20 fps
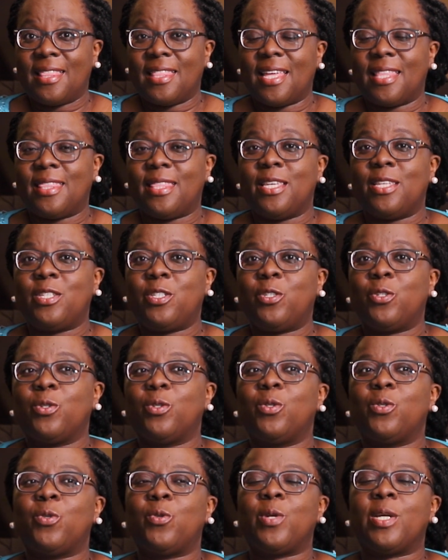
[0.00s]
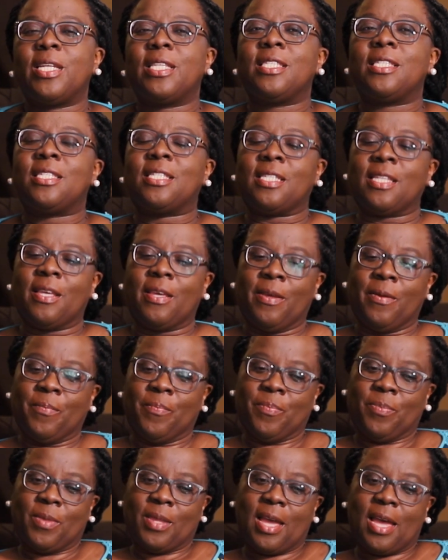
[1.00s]
that these children's
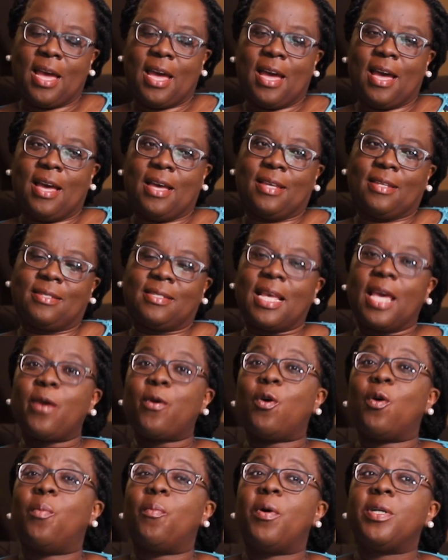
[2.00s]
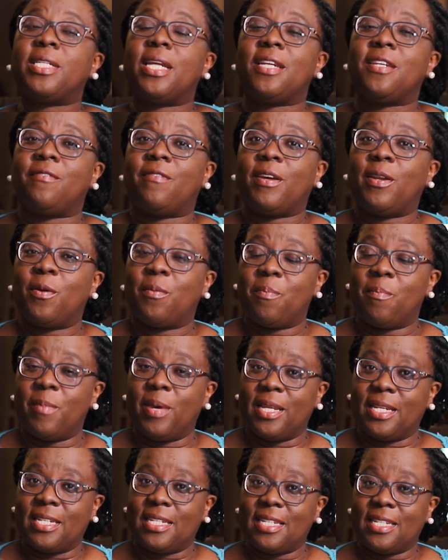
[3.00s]
psychomotor
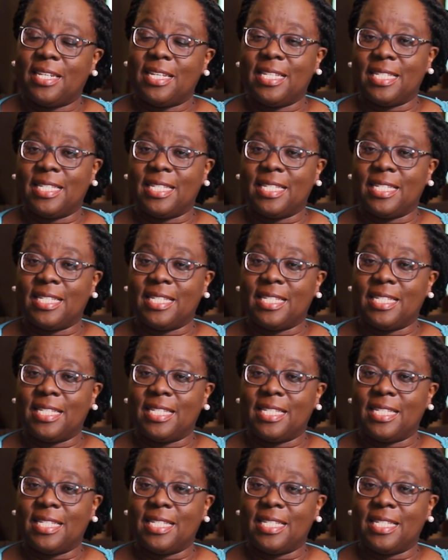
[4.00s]
development